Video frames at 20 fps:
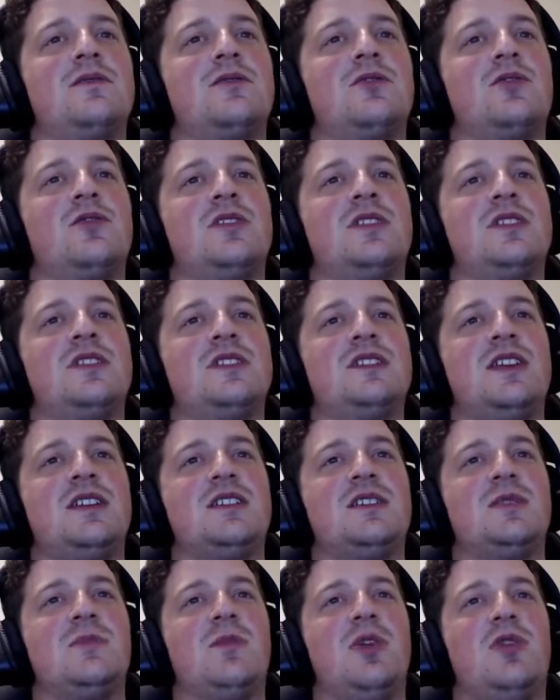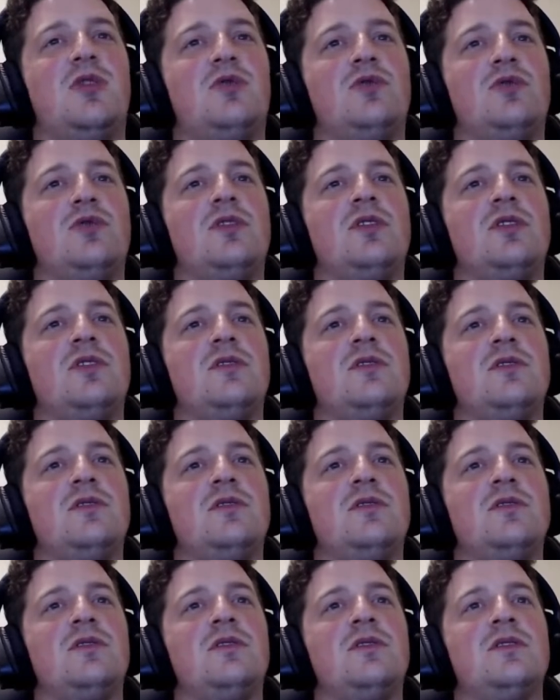good to see some old
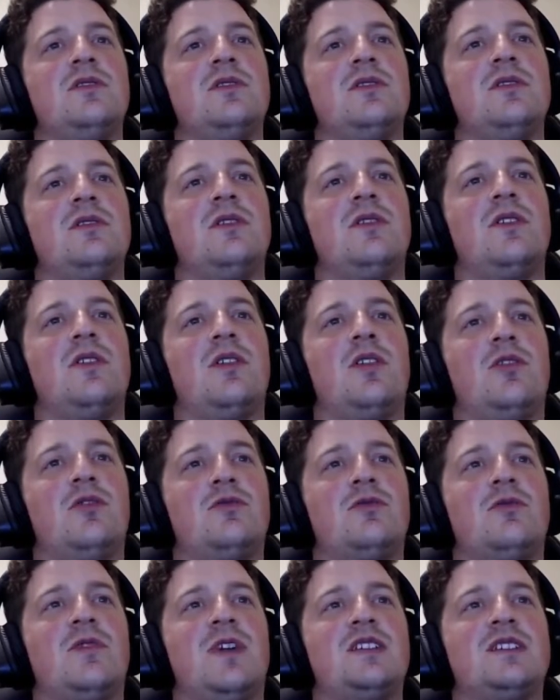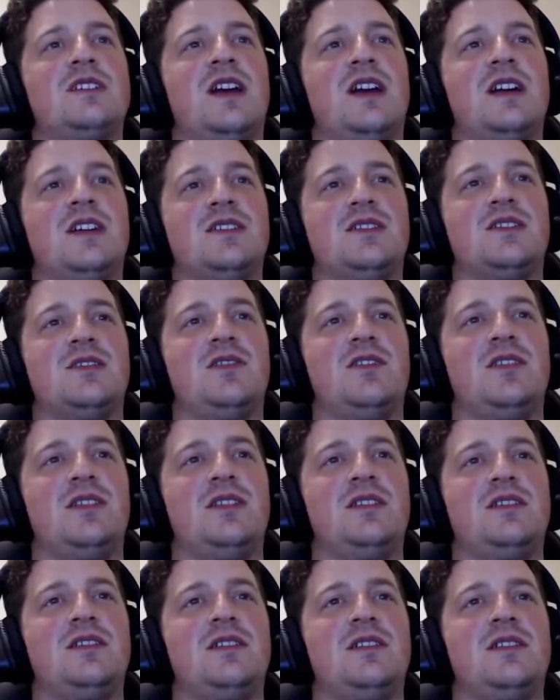race cars turned
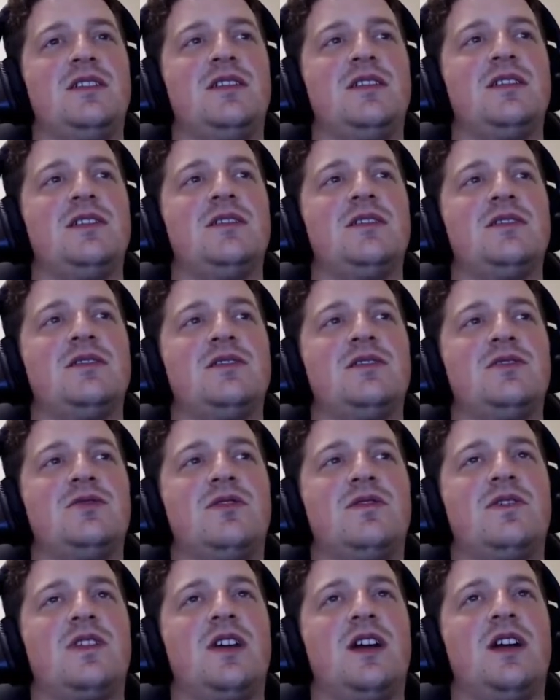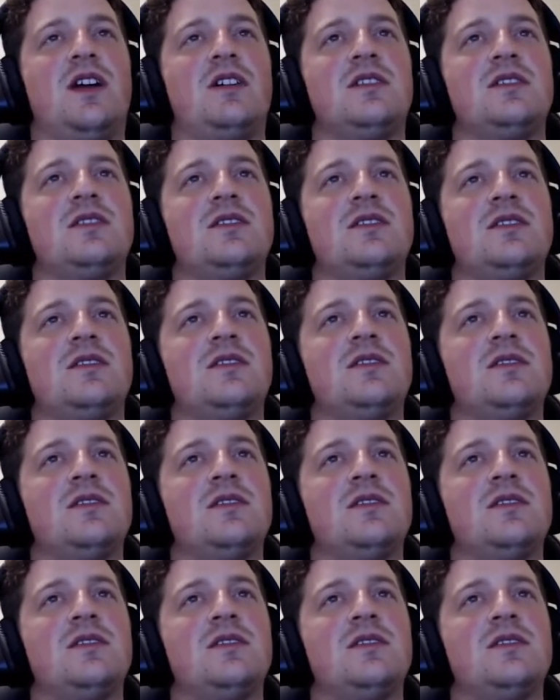into drift cars.